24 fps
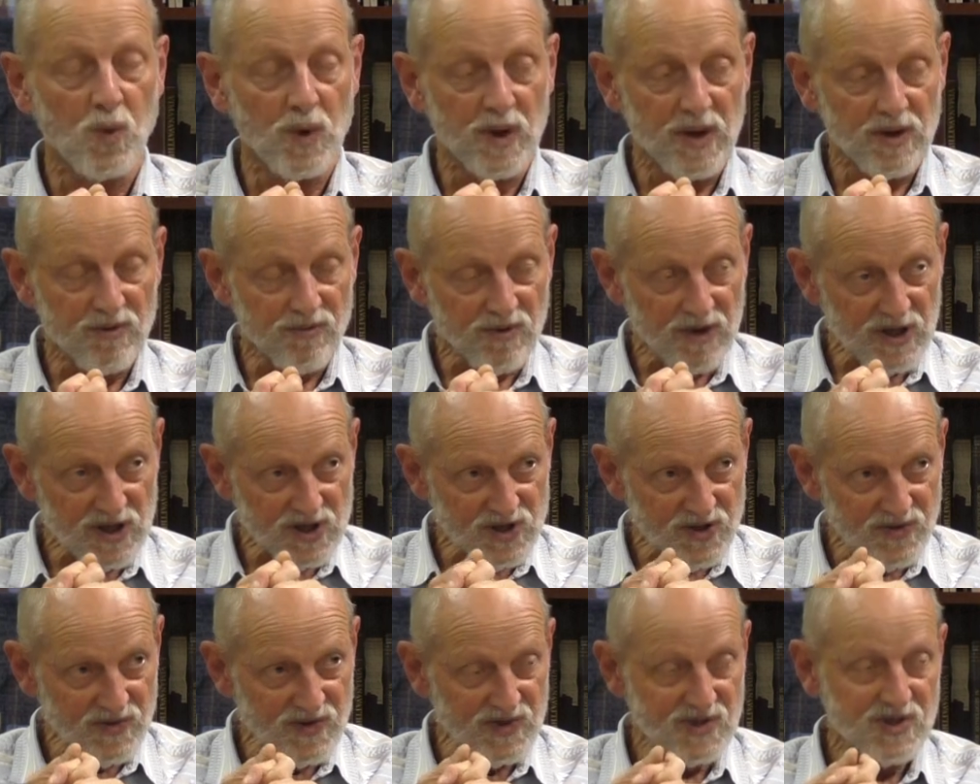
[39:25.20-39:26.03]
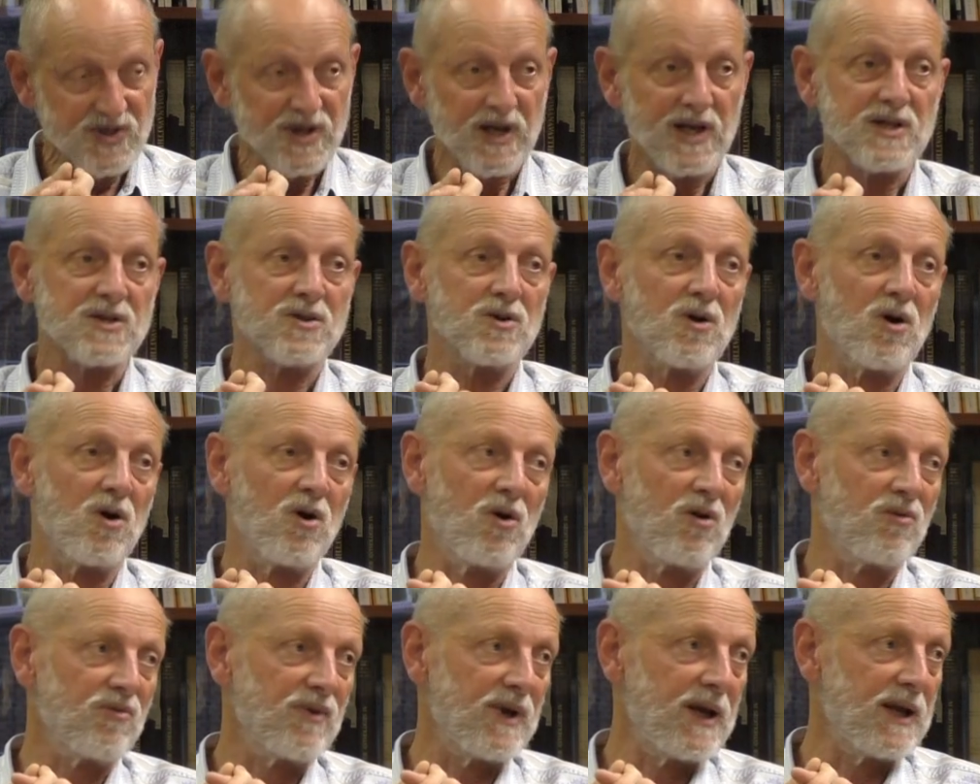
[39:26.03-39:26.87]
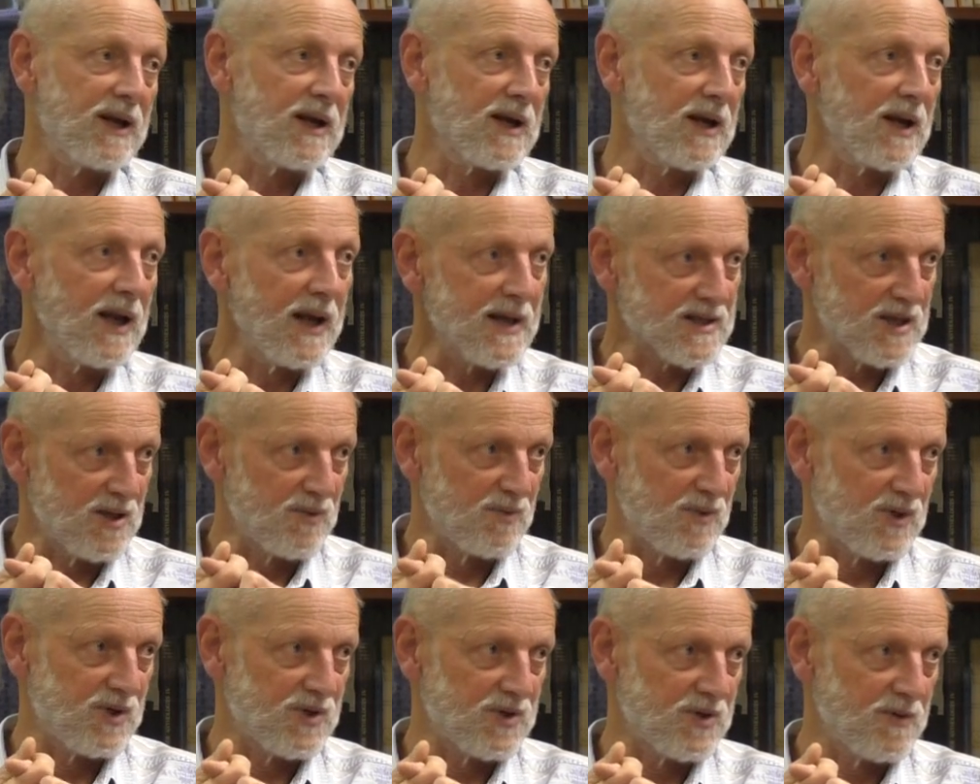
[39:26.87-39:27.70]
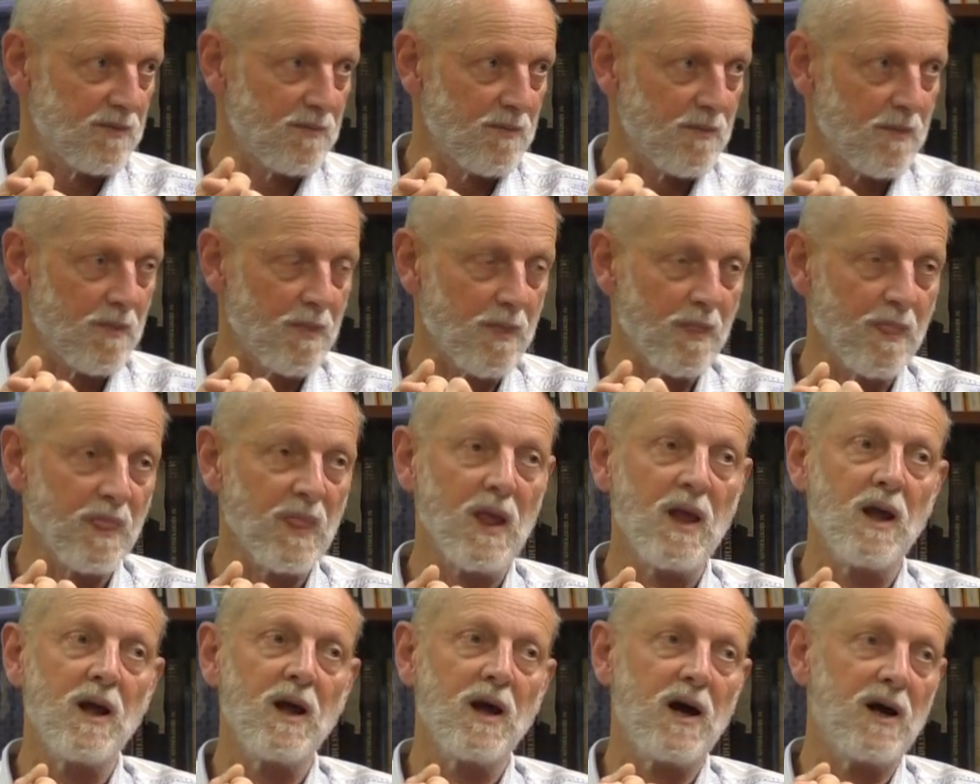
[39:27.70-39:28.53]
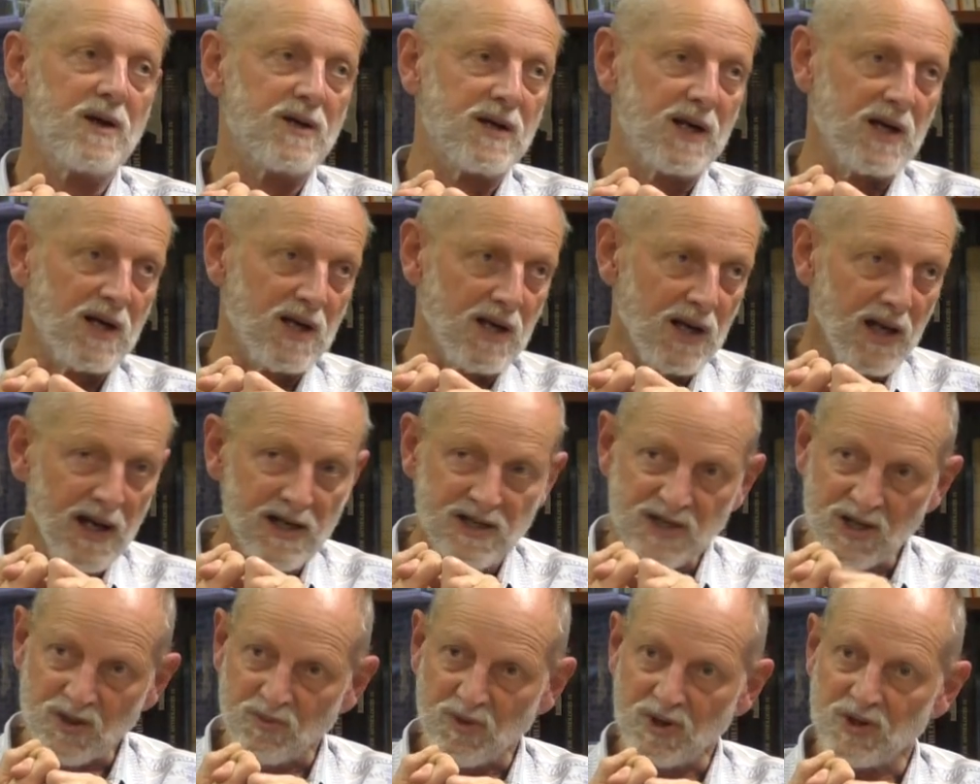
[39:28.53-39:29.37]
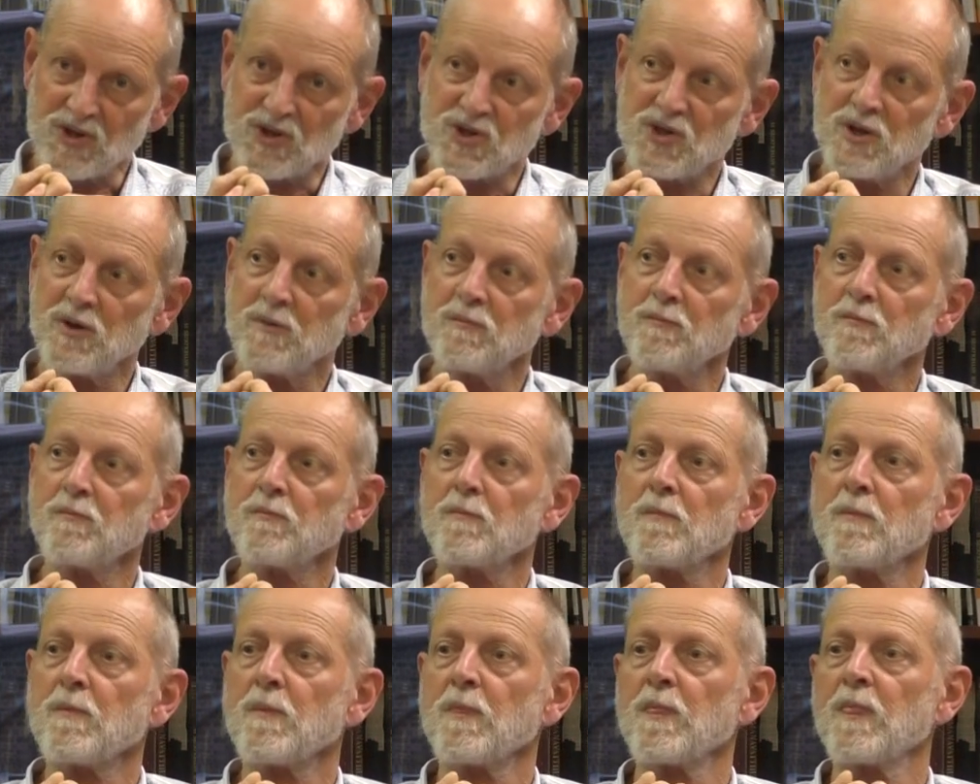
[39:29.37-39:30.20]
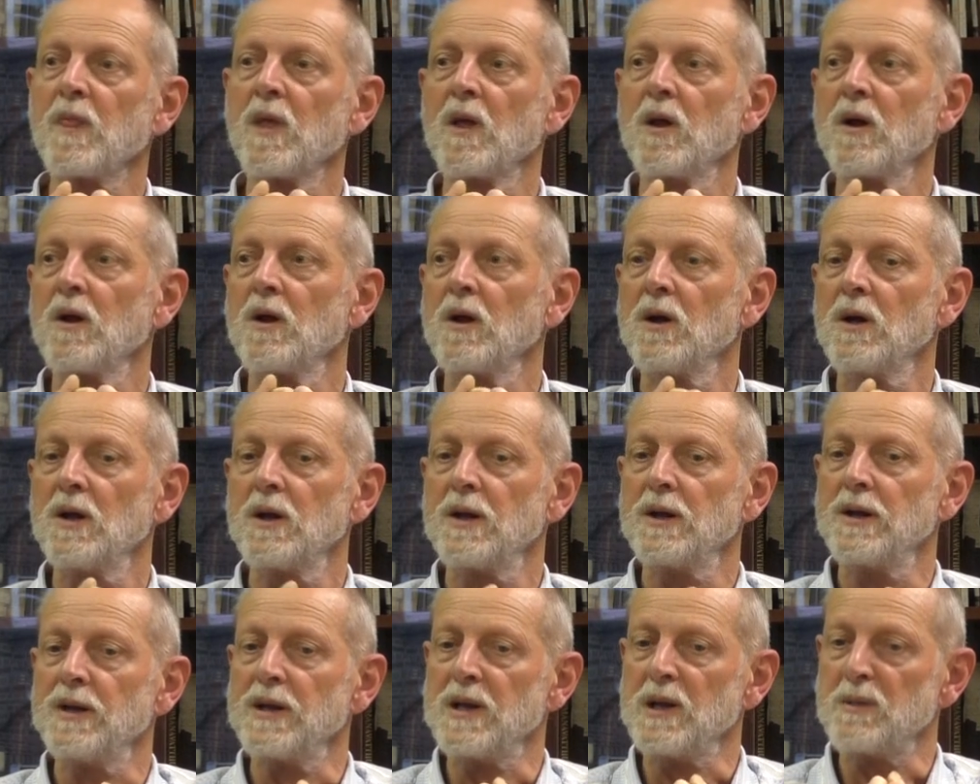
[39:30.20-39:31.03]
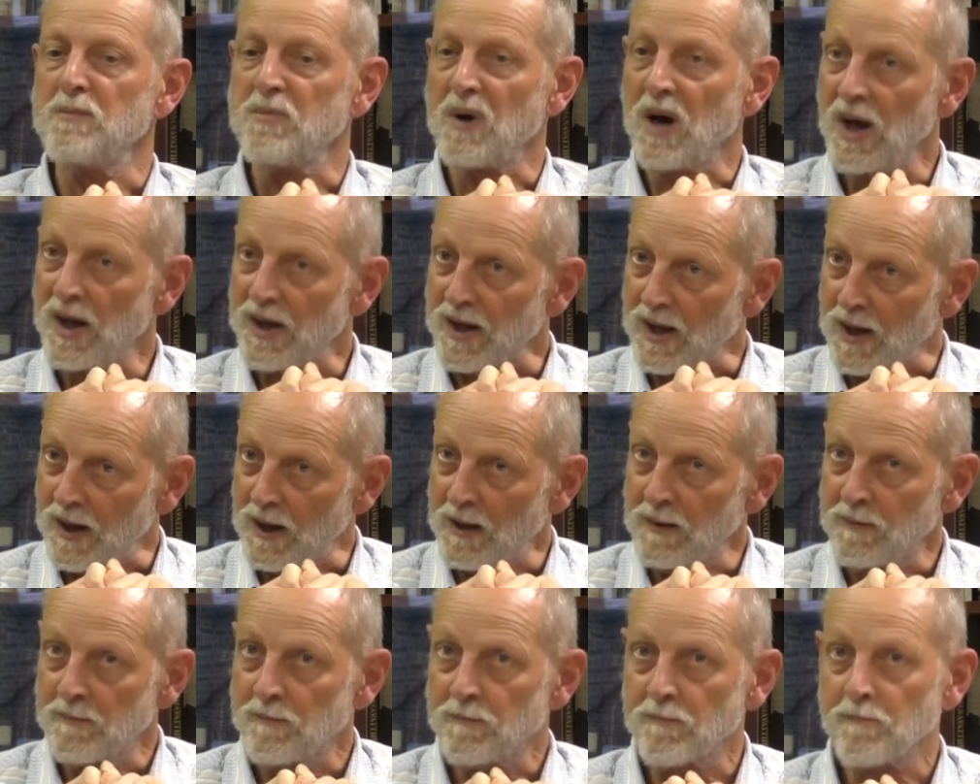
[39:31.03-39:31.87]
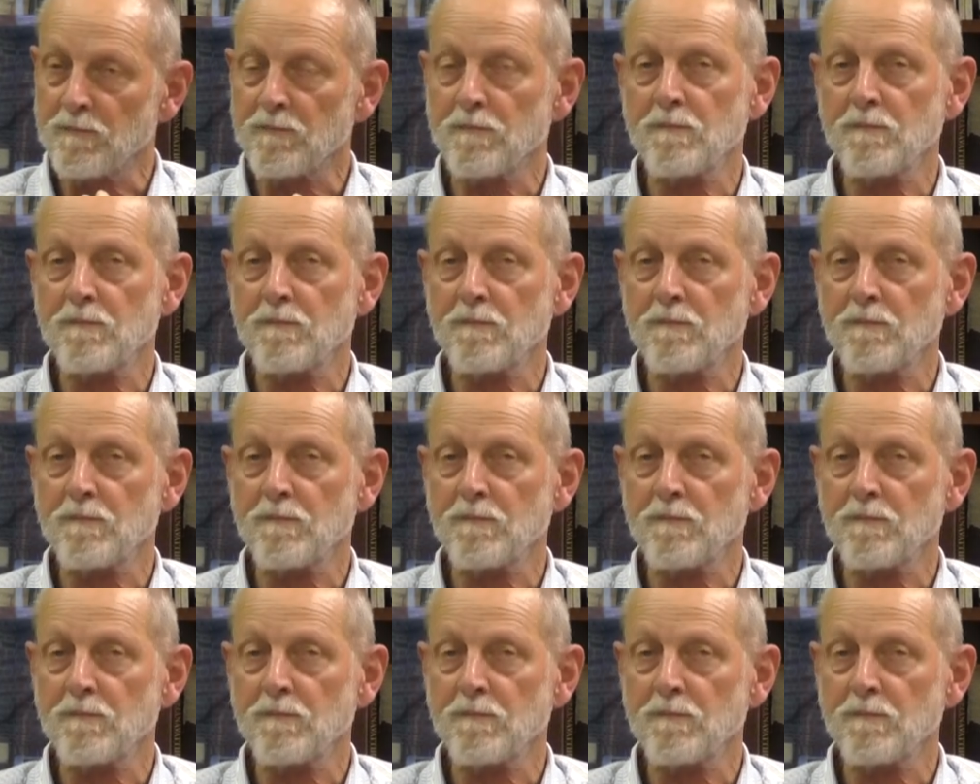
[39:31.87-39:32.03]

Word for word: we reach the state of enlightenment. And enlightenment, Nibbāna,